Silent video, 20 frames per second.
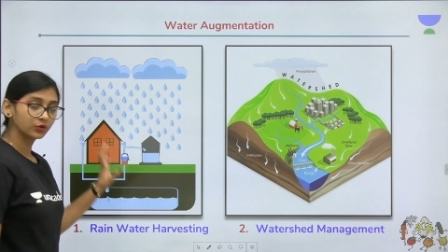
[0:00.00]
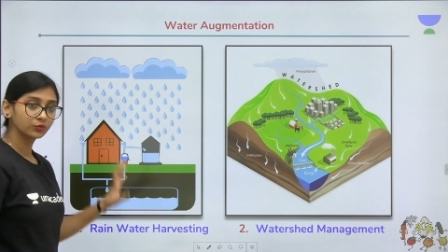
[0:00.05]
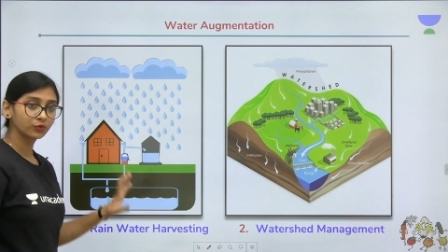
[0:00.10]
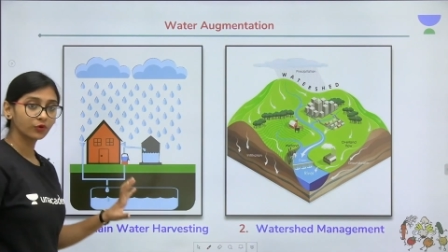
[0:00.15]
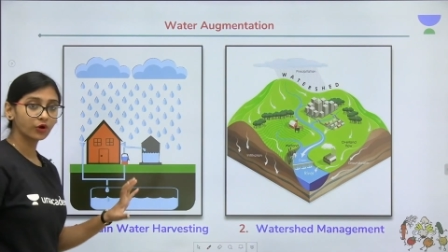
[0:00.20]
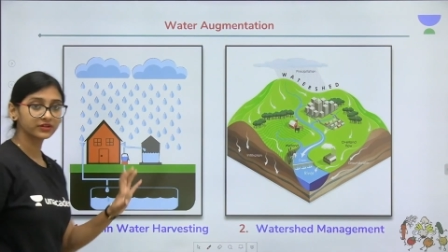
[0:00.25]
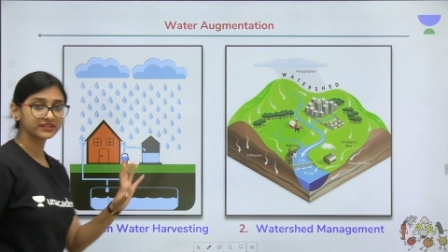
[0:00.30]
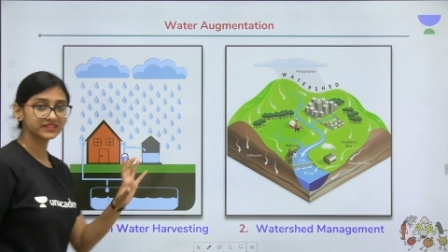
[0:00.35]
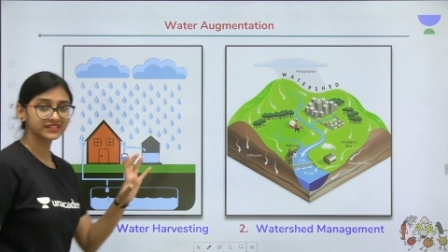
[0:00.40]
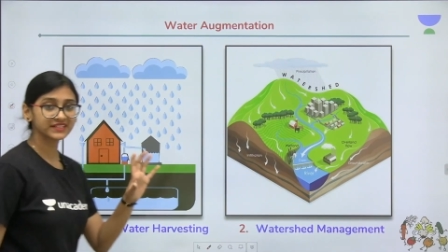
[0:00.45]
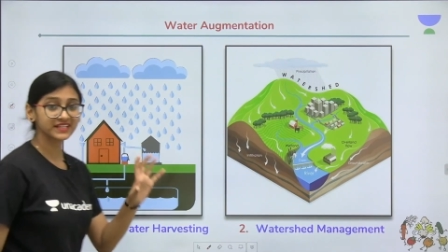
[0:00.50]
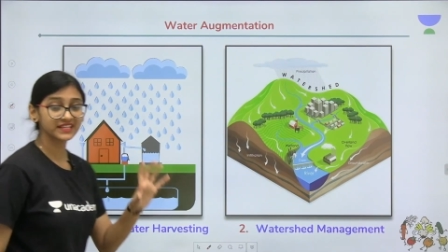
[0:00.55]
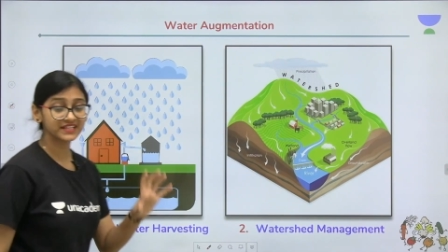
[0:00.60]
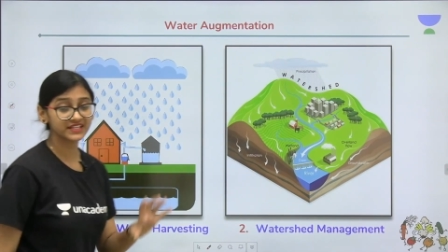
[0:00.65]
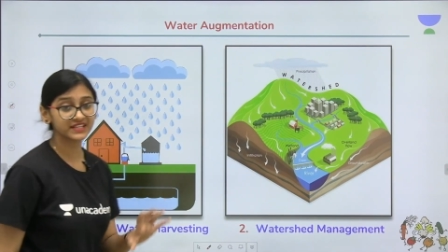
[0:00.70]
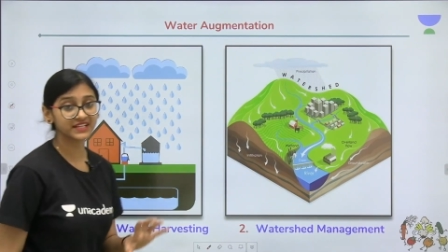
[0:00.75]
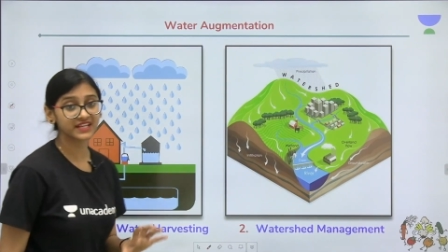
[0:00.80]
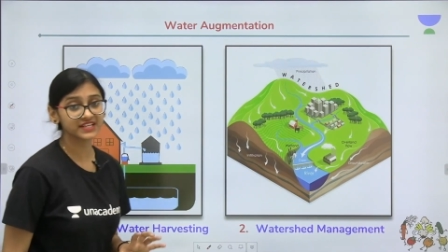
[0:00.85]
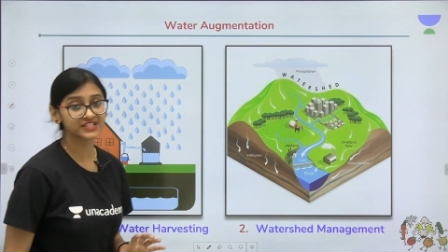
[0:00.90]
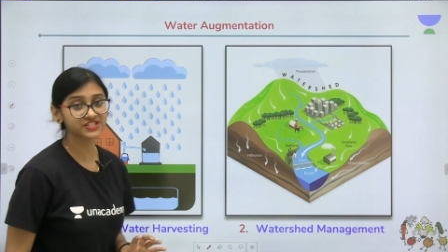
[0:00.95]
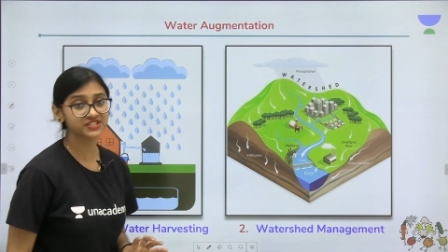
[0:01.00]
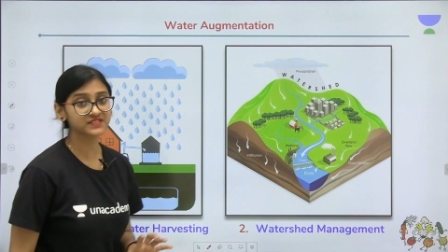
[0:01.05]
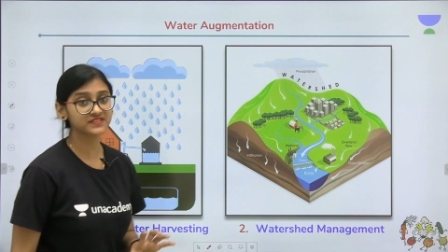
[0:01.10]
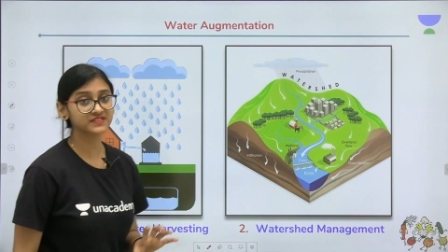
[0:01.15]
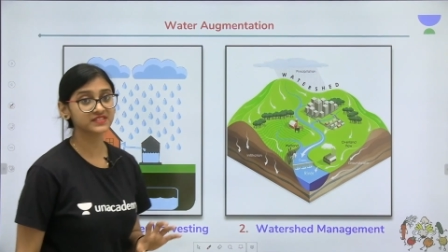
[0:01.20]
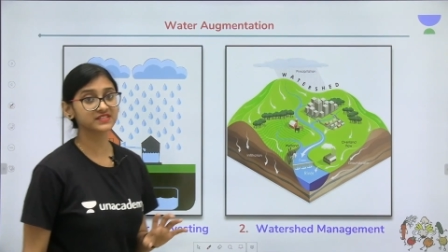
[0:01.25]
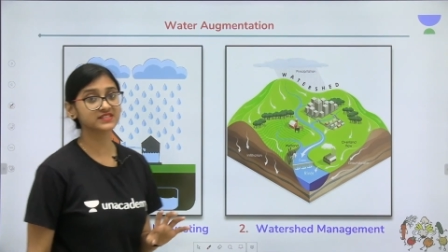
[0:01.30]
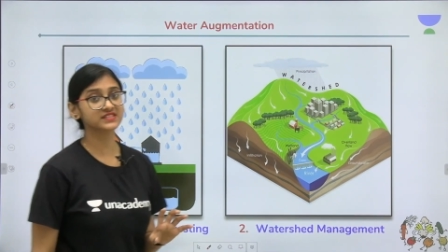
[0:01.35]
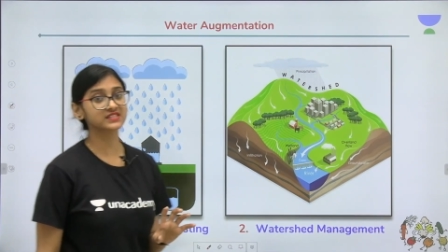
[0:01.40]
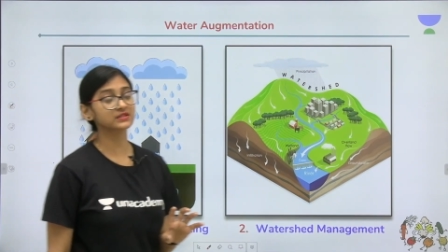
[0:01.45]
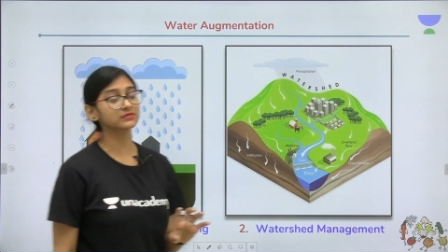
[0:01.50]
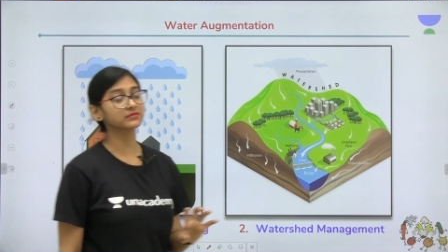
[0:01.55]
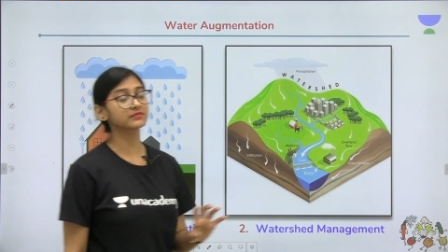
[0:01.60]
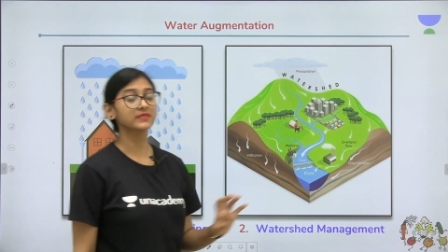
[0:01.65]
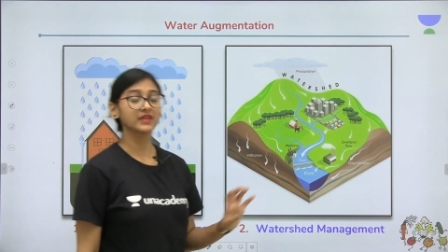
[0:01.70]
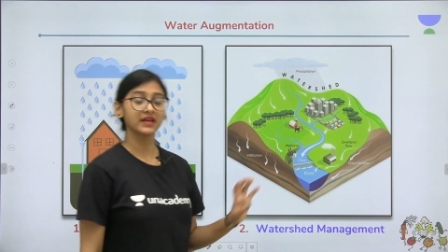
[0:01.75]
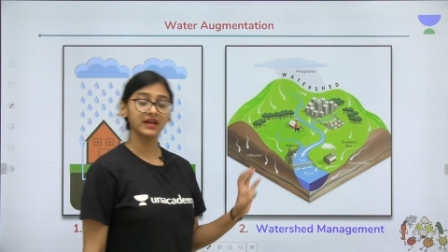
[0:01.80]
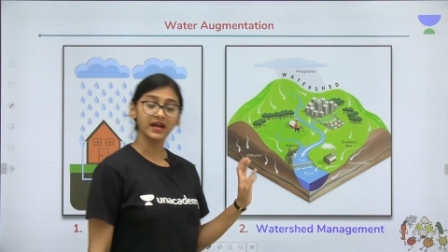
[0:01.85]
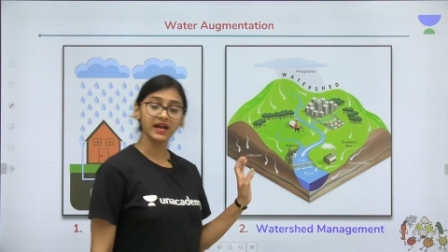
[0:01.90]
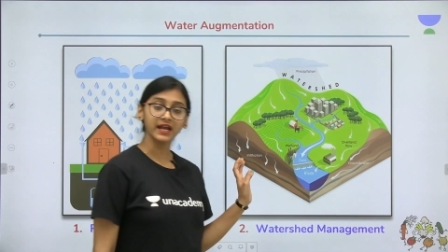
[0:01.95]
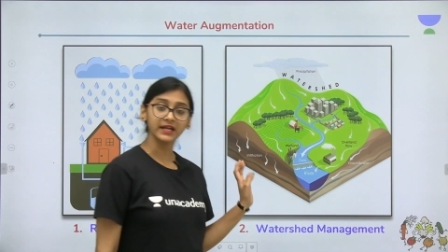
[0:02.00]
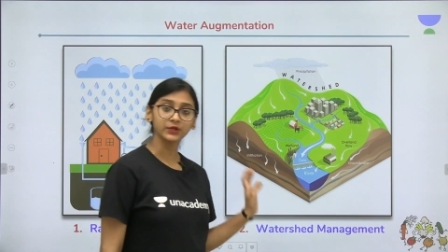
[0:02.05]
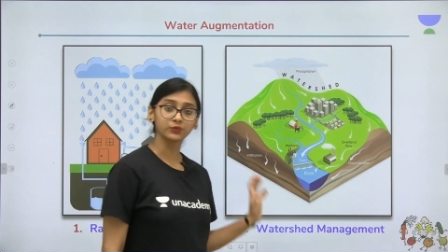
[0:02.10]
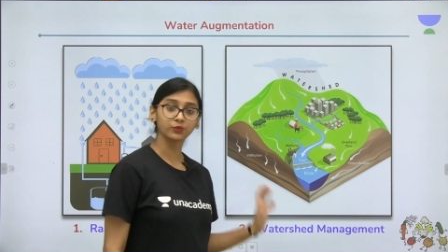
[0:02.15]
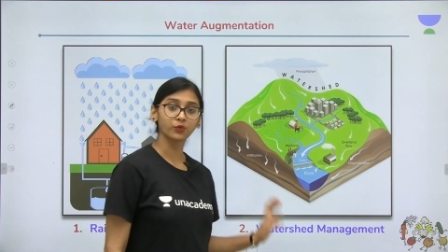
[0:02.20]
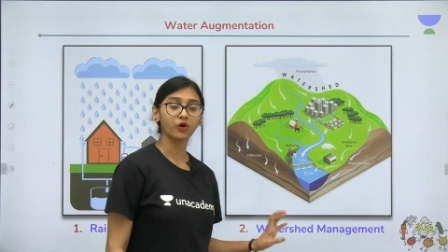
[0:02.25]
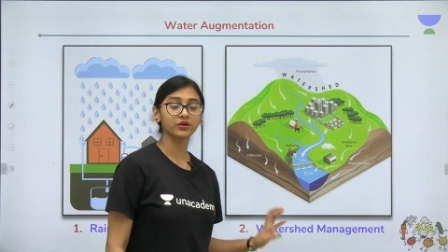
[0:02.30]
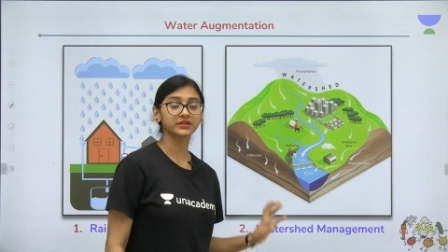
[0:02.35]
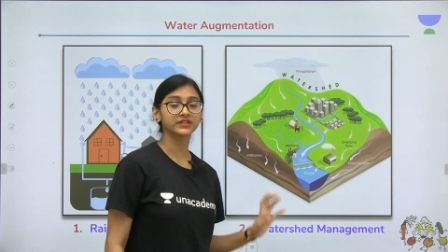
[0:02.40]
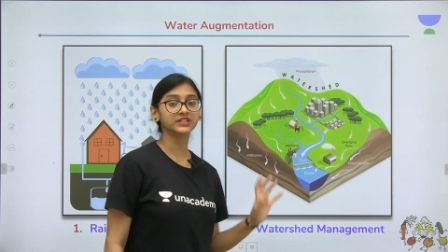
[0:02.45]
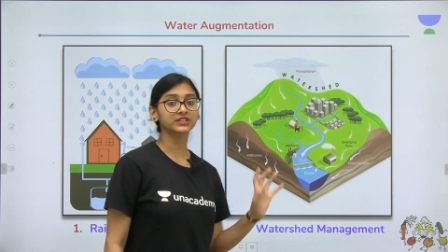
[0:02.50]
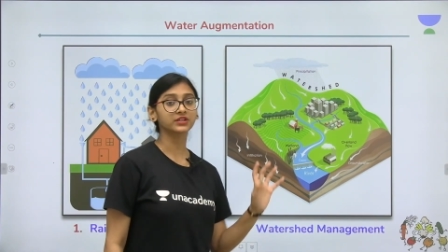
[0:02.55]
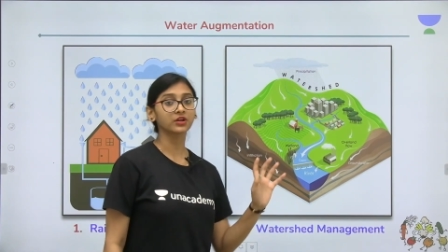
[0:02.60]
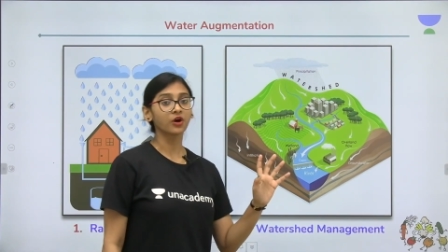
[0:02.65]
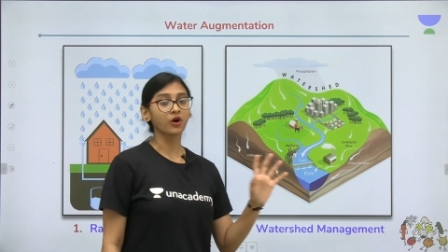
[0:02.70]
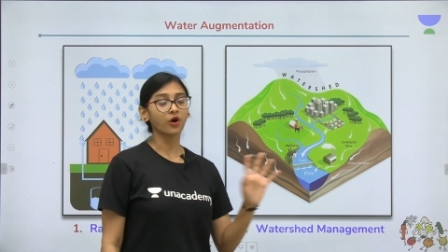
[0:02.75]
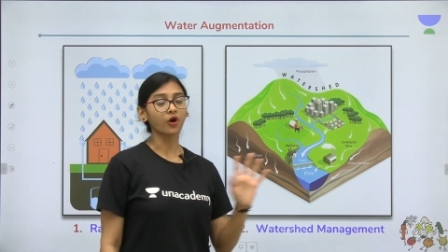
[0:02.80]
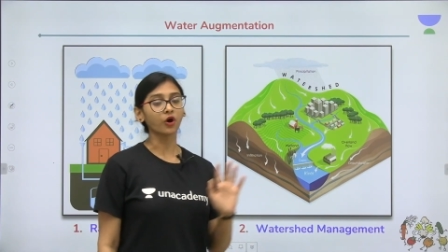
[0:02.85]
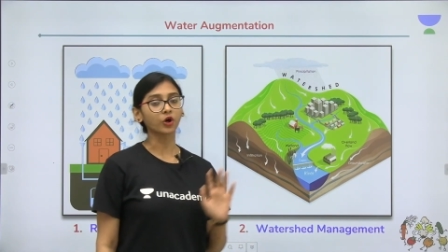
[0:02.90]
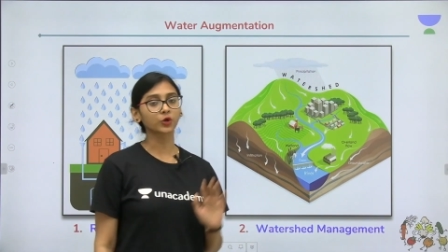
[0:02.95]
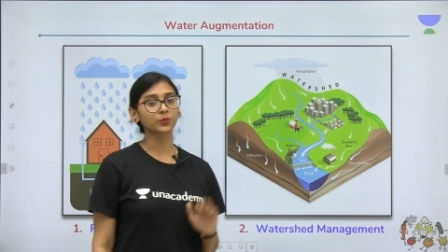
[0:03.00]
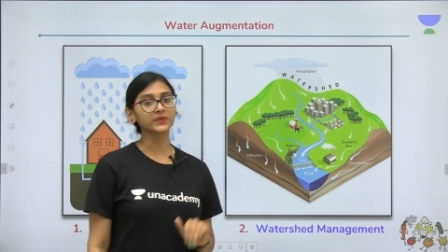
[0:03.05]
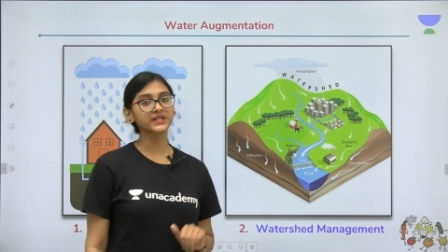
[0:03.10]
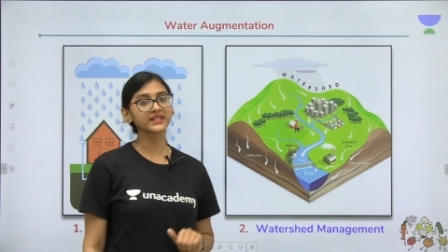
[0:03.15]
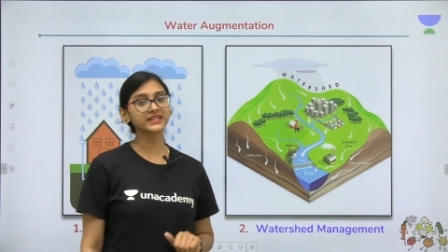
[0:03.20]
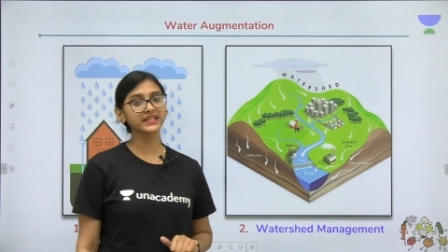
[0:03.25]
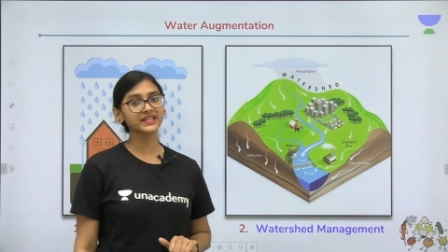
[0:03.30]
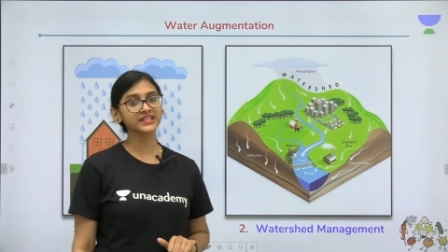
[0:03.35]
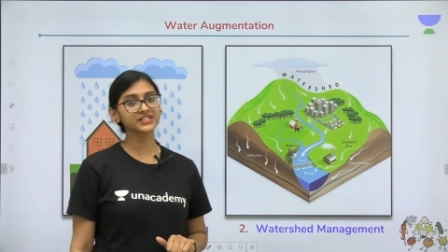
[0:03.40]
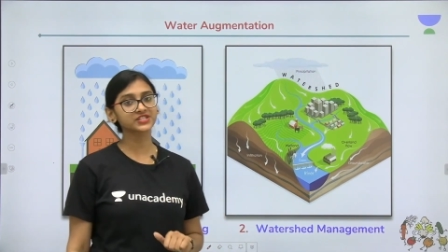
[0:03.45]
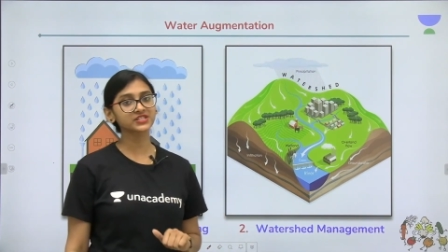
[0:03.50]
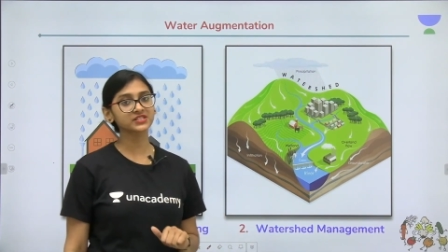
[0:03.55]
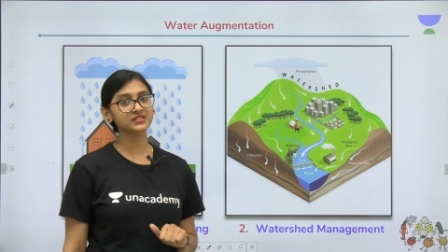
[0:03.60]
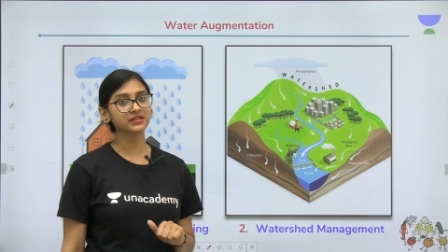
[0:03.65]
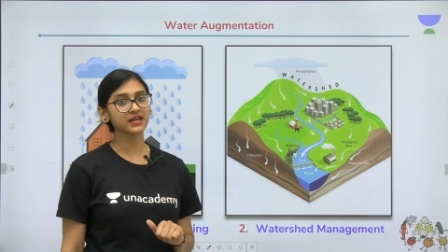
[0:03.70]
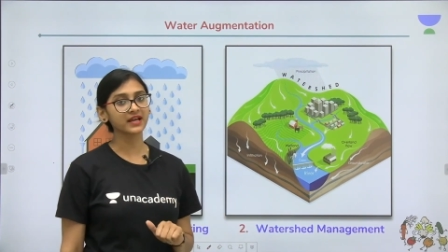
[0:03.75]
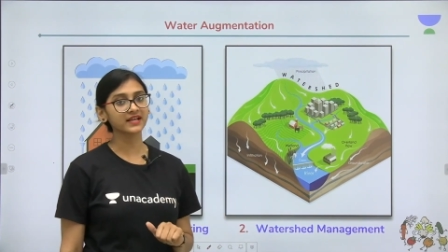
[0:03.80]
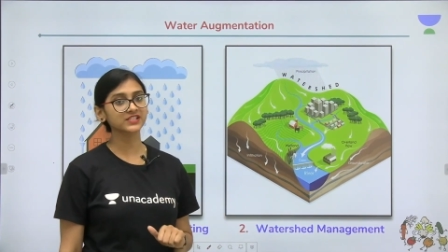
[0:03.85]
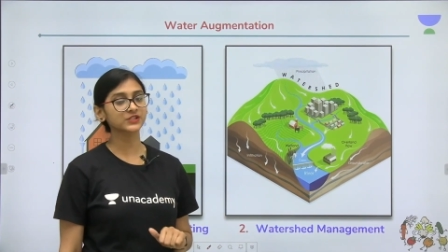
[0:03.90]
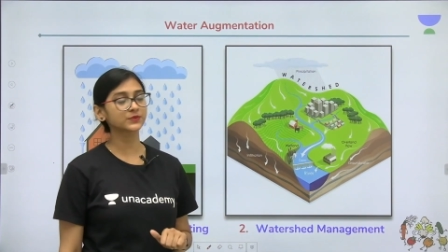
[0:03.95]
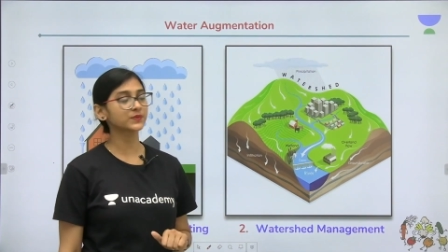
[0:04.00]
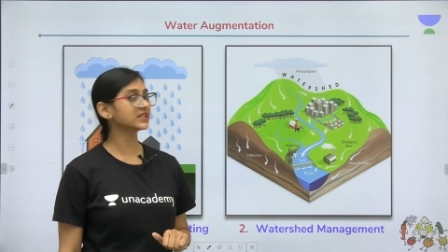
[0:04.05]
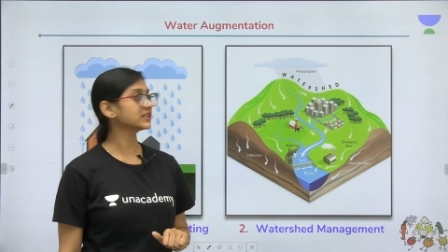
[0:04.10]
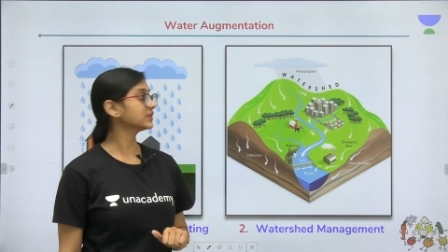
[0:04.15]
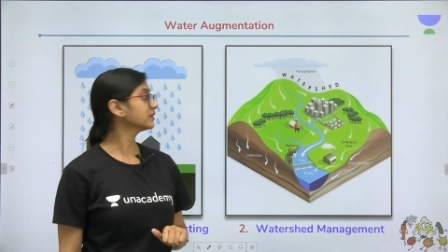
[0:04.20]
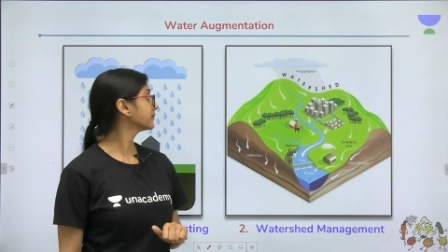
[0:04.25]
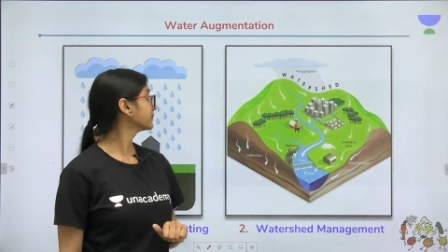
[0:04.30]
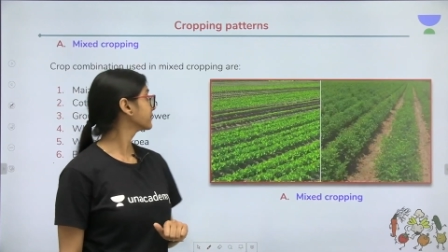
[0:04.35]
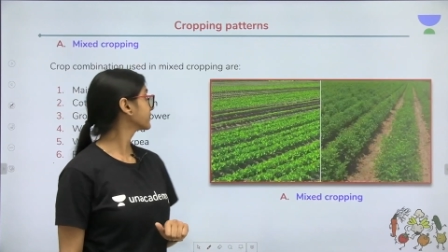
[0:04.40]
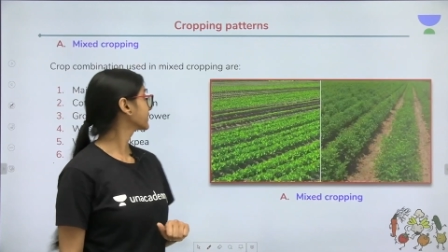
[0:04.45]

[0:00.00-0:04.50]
water irrigation system and water augmentation as well,